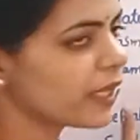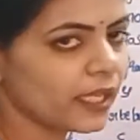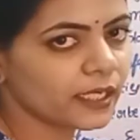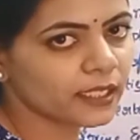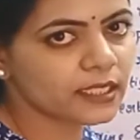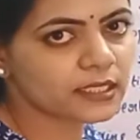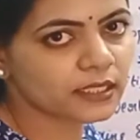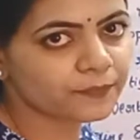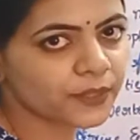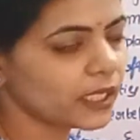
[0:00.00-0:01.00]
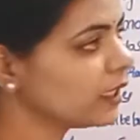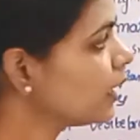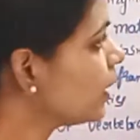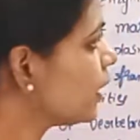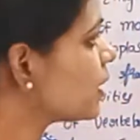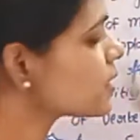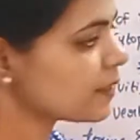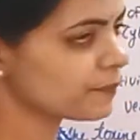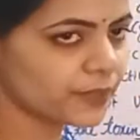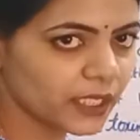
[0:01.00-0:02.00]
where it is
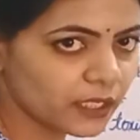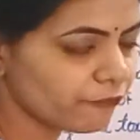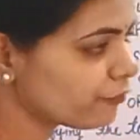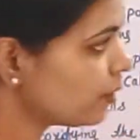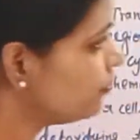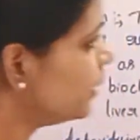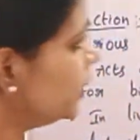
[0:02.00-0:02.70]
obtaining from